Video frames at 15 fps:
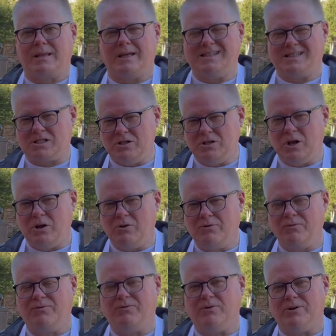It's
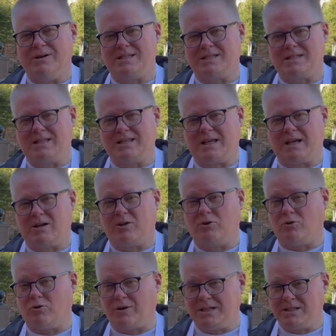known for its thick
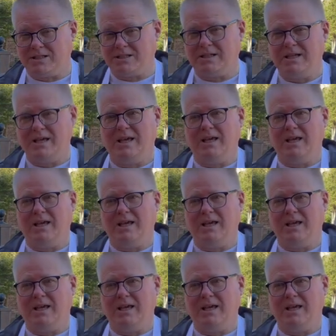crust